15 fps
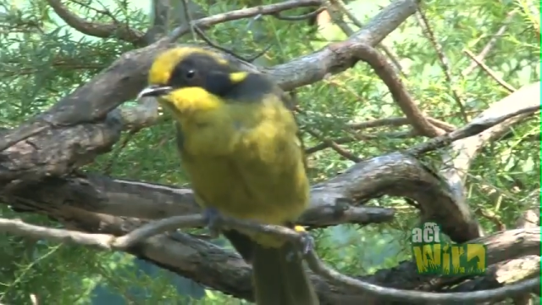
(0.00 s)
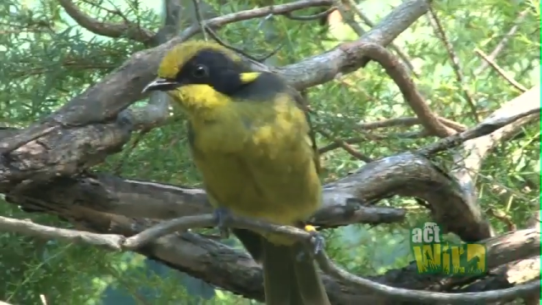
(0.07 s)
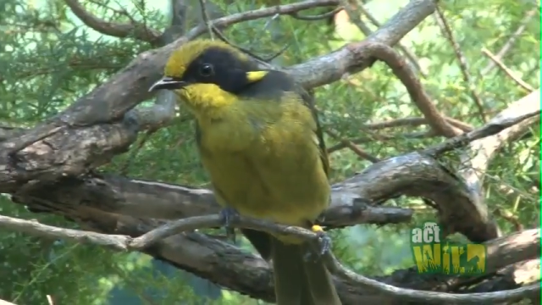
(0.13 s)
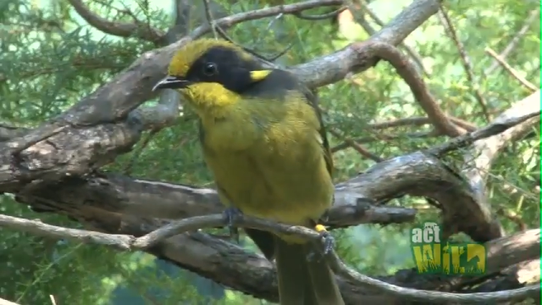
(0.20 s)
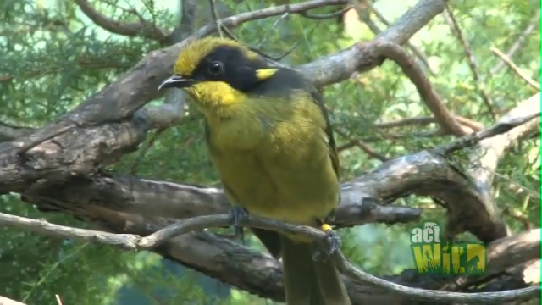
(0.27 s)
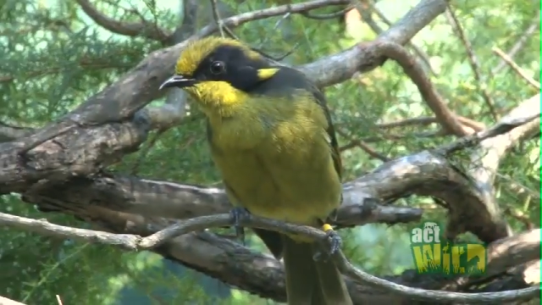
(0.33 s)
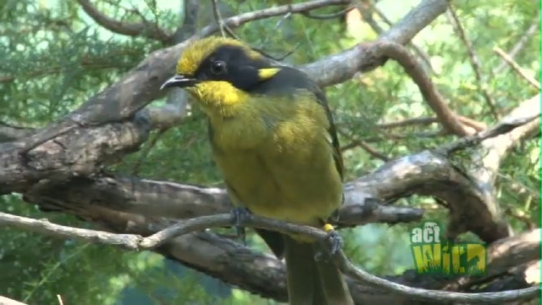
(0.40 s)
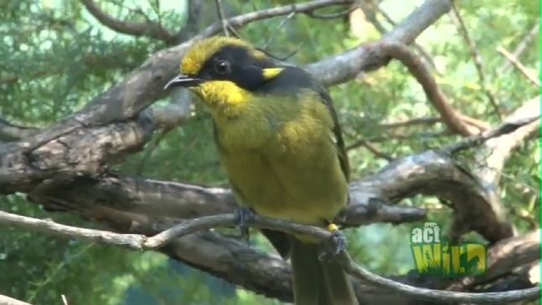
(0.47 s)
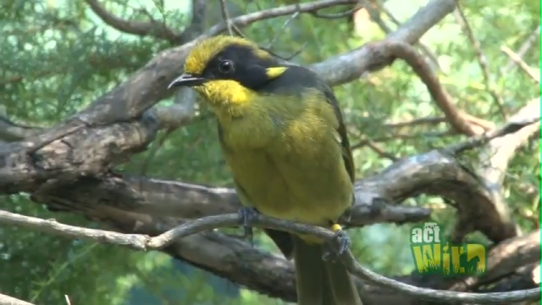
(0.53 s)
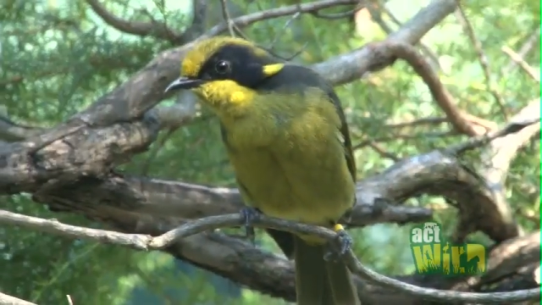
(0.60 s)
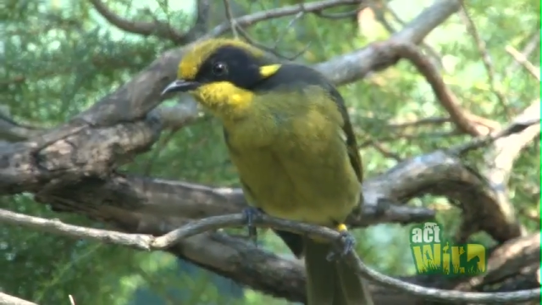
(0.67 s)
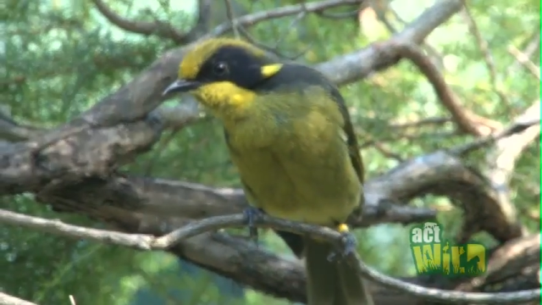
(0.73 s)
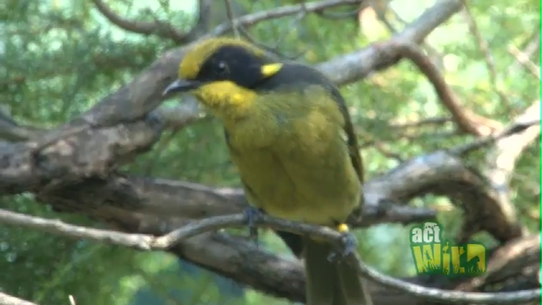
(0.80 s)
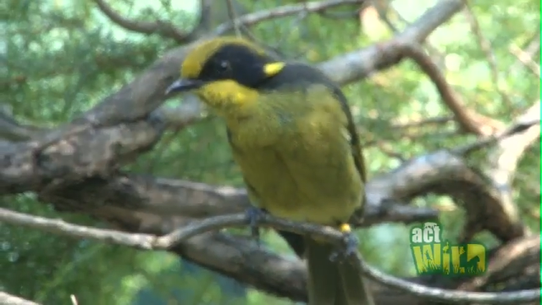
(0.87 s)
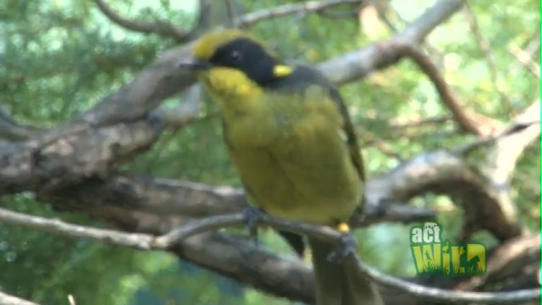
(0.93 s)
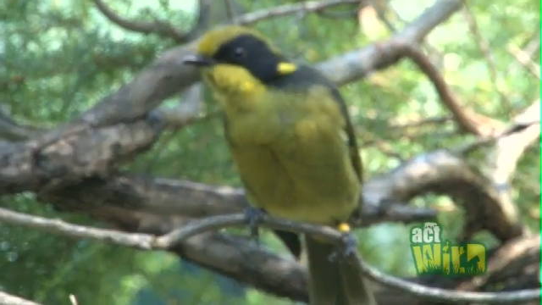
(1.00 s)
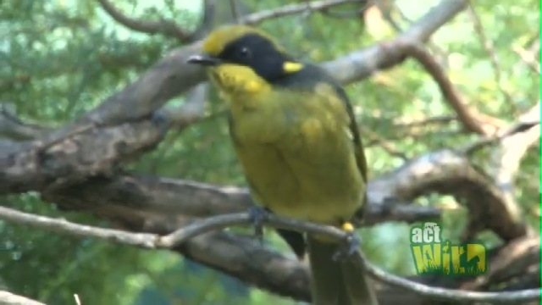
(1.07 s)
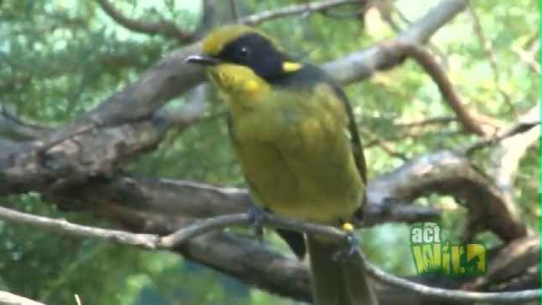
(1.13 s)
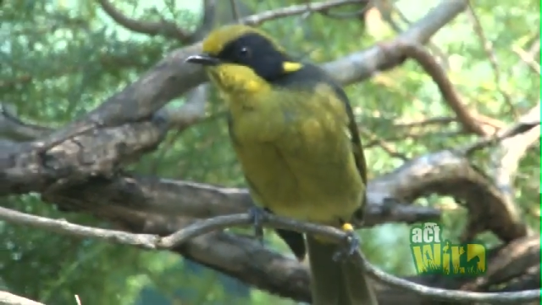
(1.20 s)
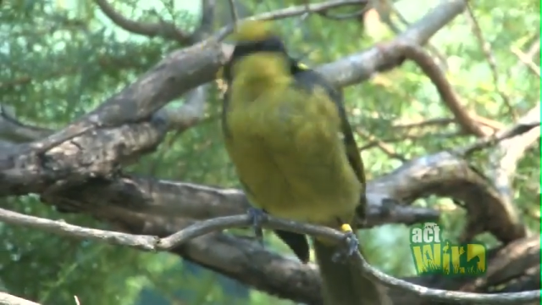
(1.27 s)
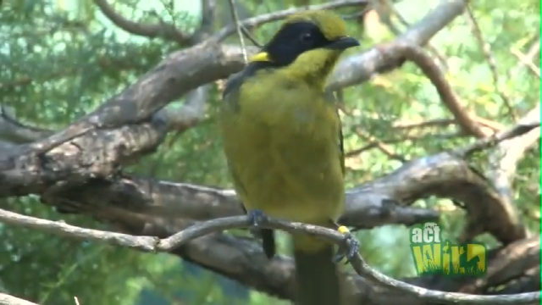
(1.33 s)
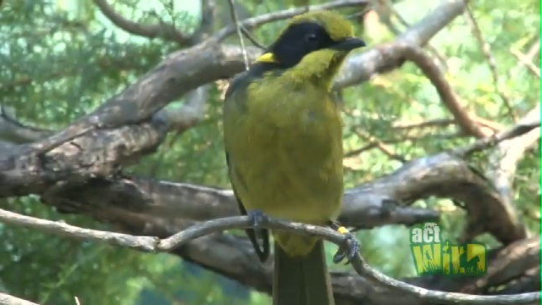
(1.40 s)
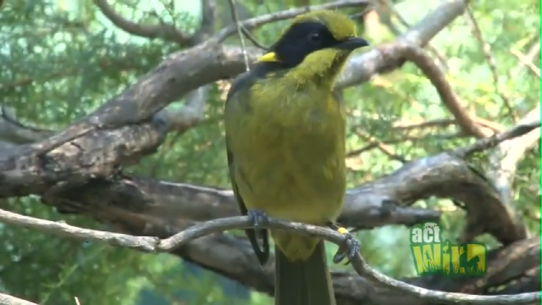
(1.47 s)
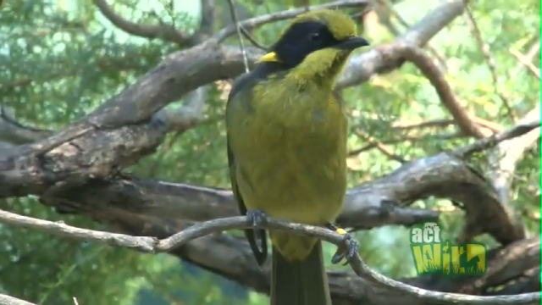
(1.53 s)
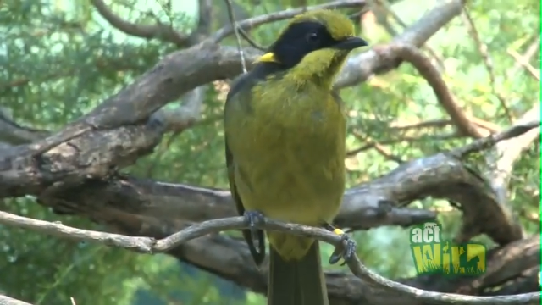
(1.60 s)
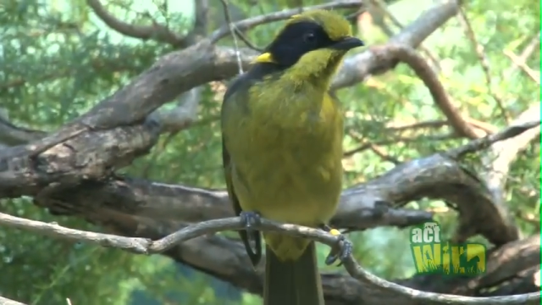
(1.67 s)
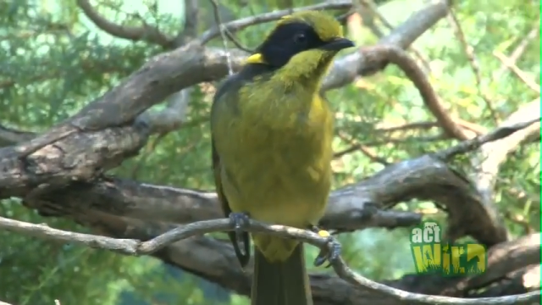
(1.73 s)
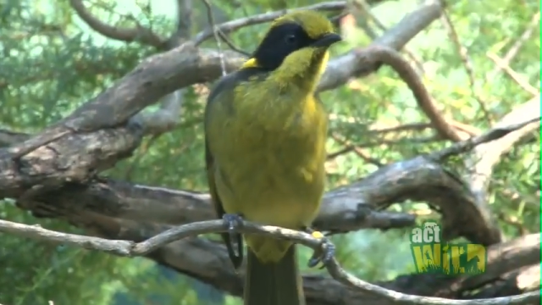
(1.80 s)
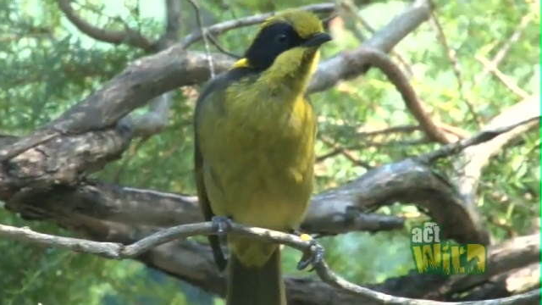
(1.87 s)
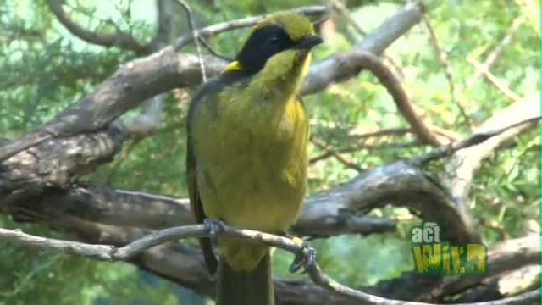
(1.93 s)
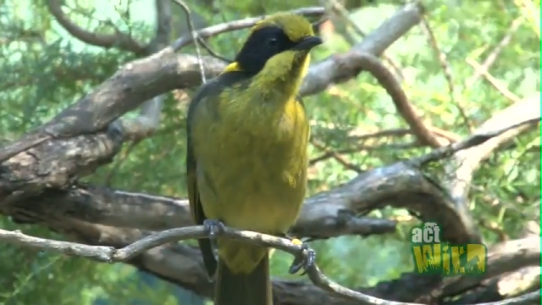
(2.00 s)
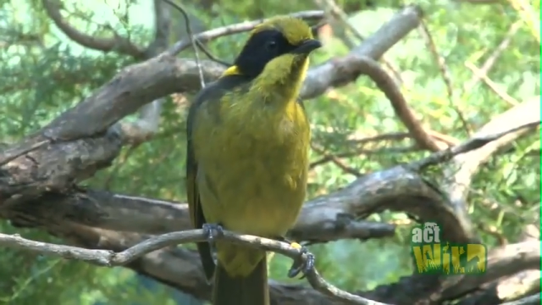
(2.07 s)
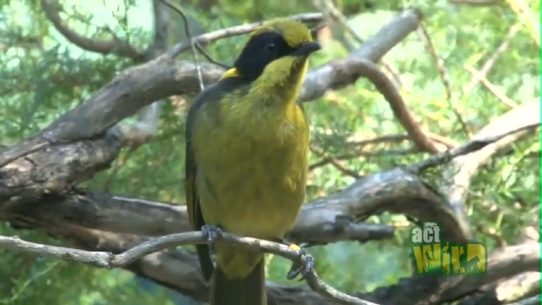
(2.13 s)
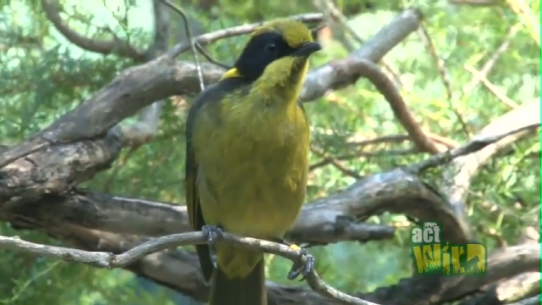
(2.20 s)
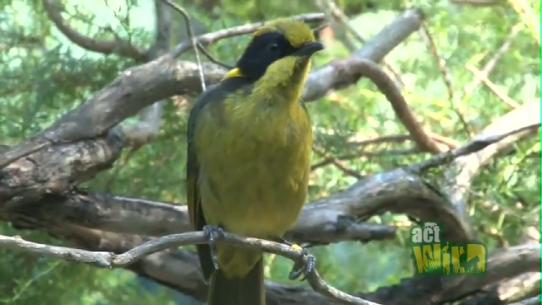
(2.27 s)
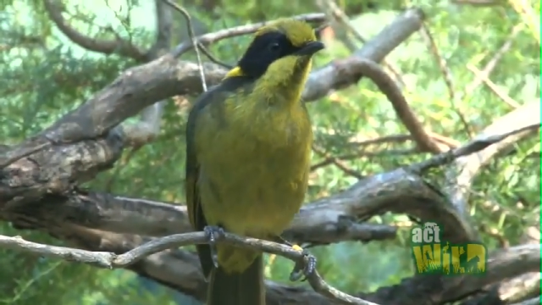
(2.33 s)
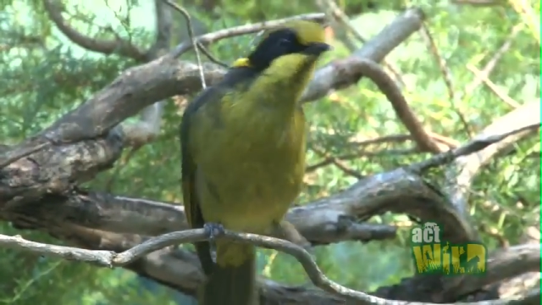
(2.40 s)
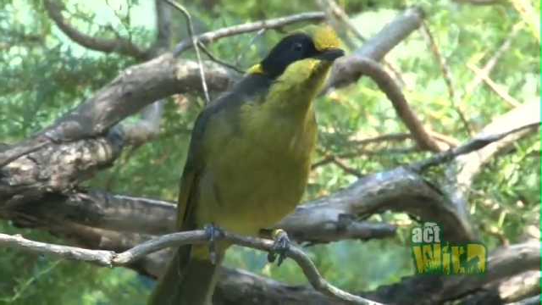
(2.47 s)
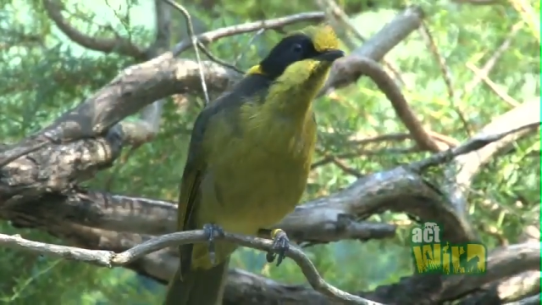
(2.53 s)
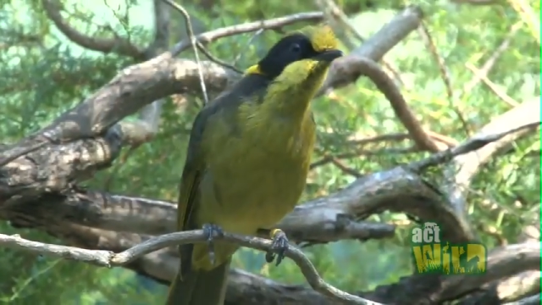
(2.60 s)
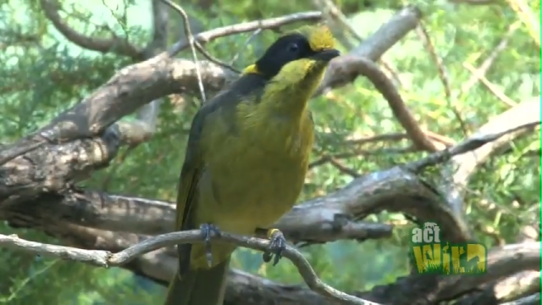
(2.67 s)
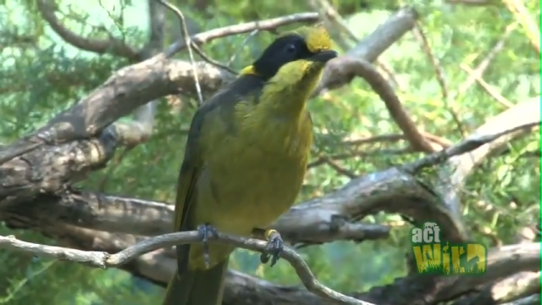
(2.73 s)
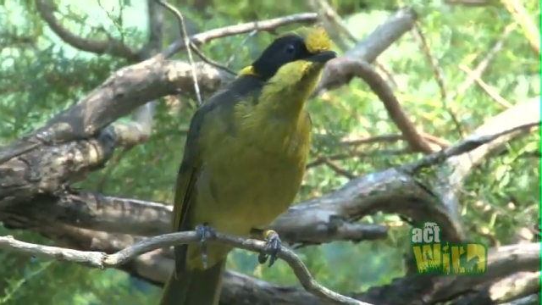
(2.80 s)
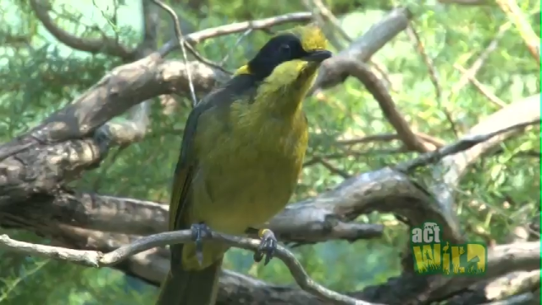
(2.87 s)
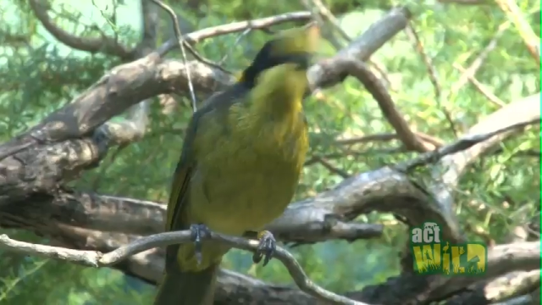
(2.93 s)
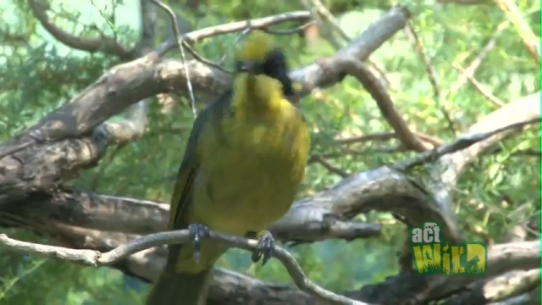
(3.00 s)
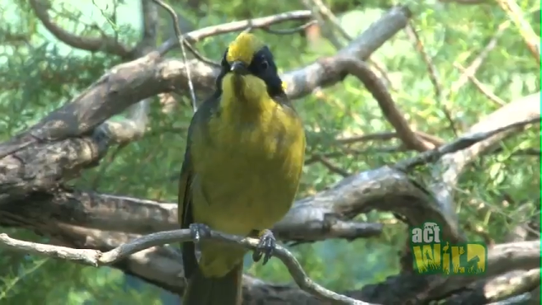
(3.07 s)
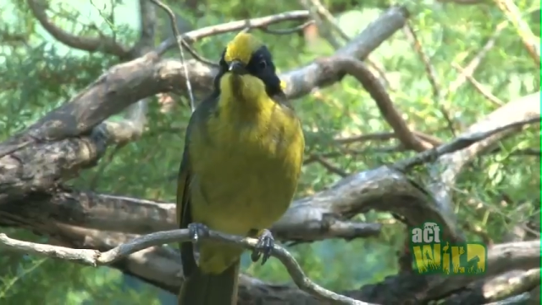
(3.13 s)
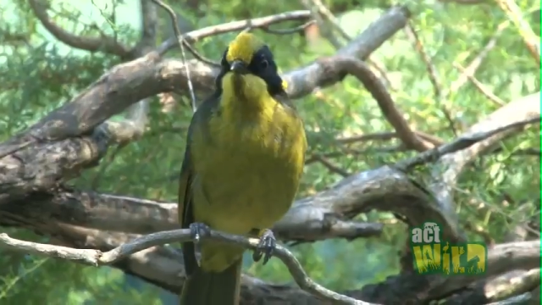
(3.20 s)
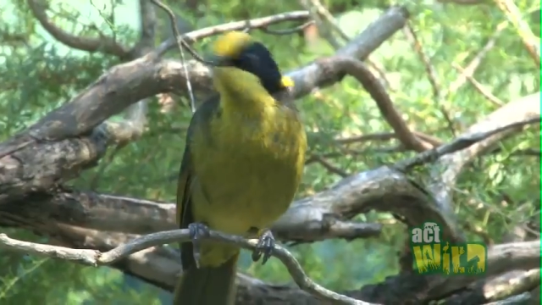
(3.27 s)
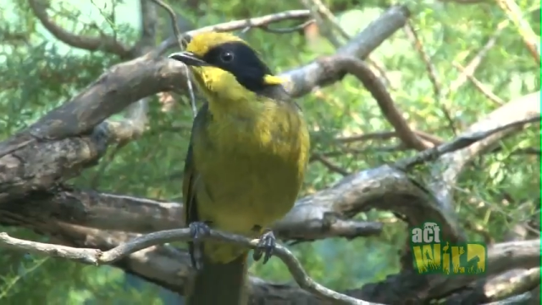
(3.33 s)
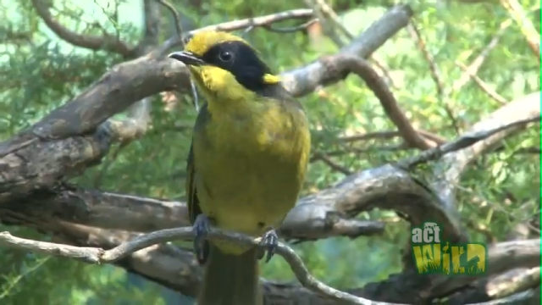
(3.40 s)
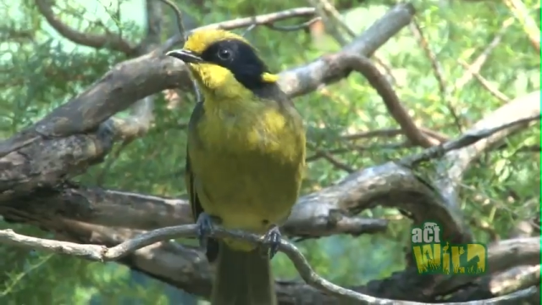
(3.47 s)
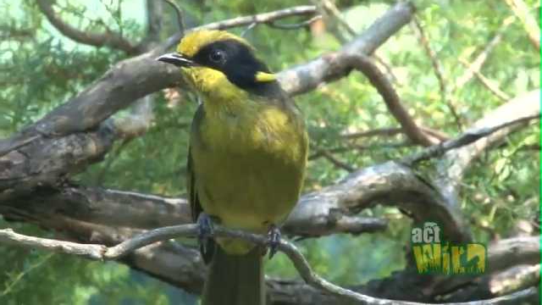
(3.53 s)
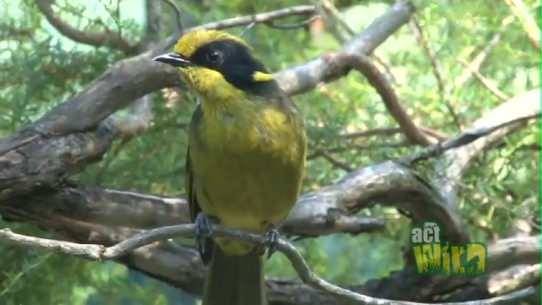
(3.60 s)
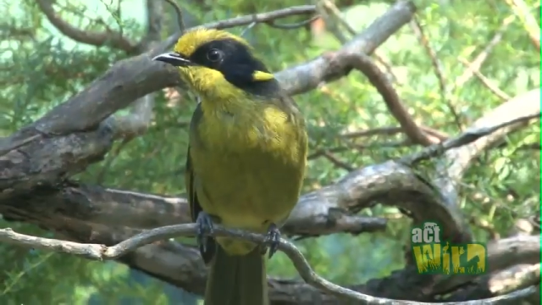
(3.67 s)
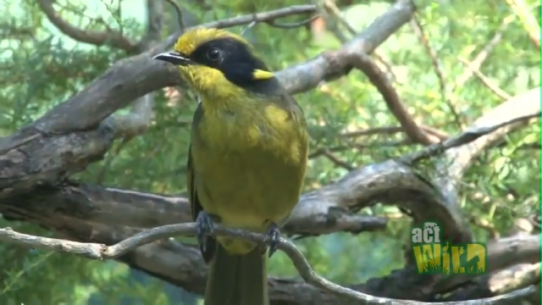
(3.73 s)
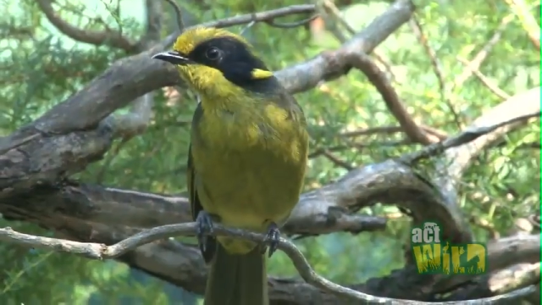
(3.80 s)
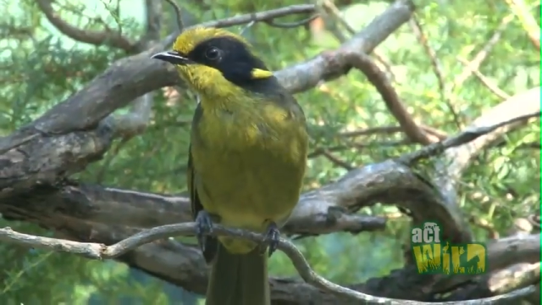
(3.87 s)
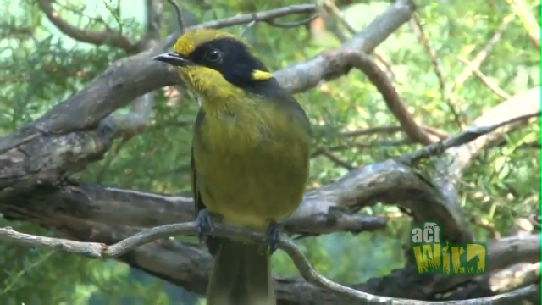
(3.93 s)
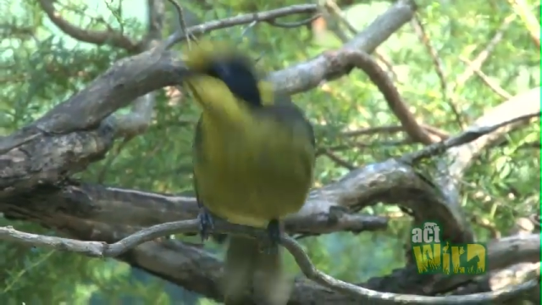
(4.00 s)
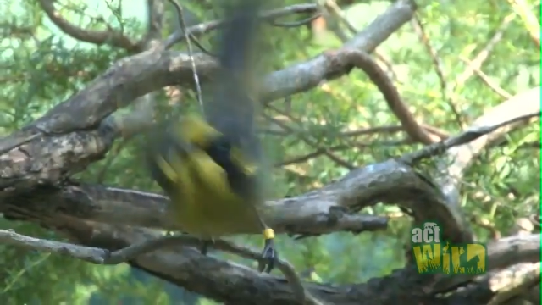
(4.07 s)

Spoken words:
Nobody's mouth can be seen.